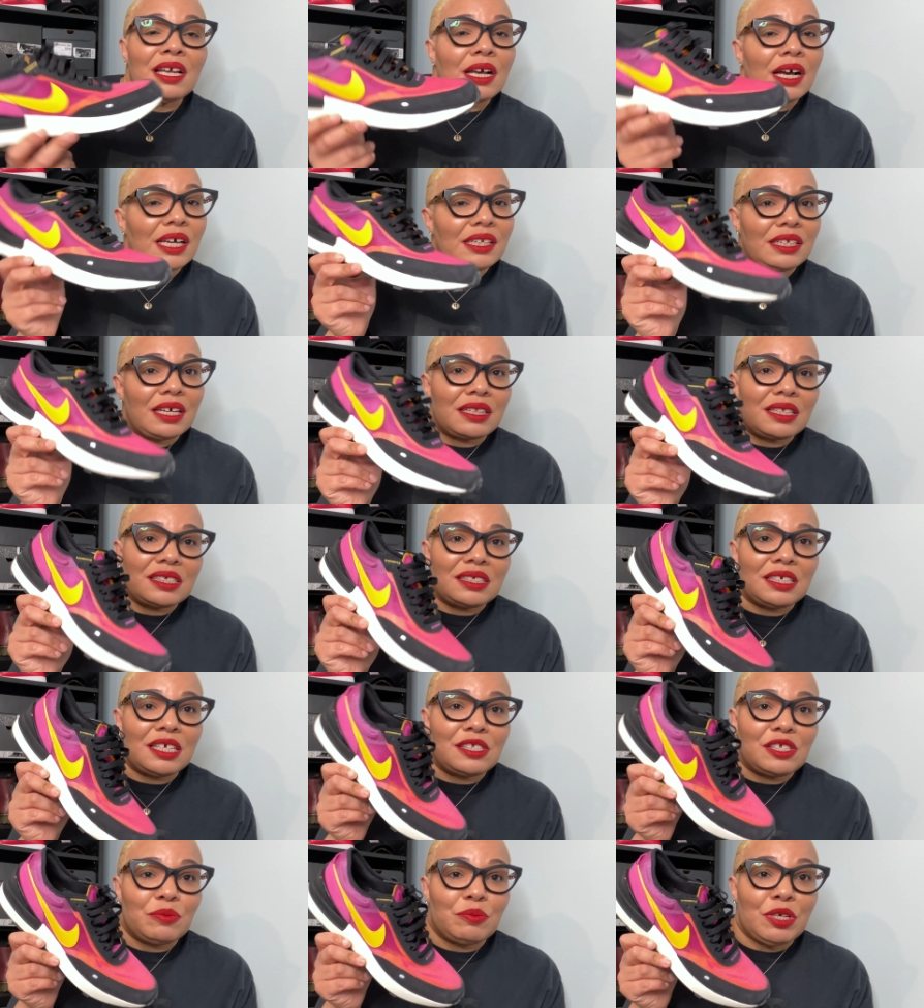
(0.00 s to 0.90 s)
another
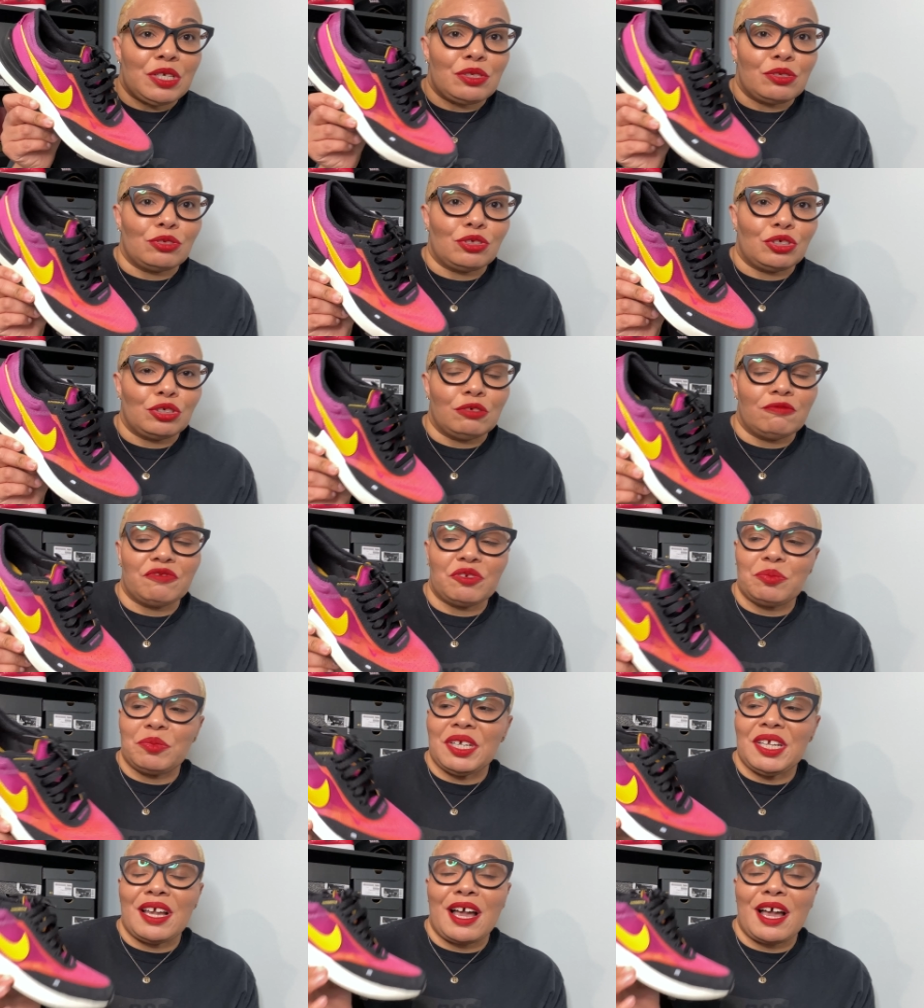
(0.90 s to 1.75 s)
sentimental shoe for me.